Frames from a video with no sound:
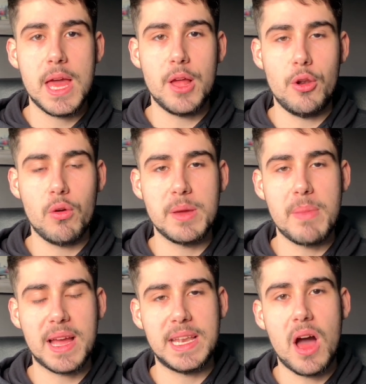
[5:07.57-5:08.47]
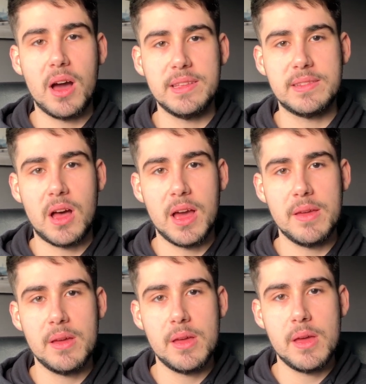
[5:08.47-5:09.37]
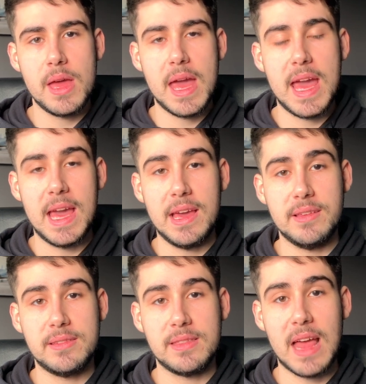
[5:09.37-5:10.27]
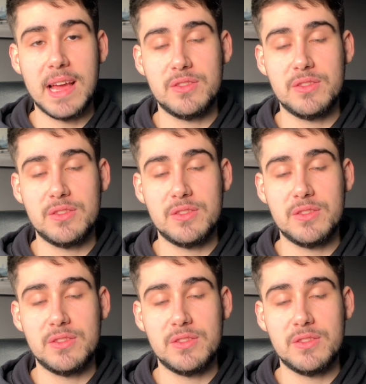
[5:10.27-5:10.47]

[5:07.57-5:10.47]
looking back in hindsight, that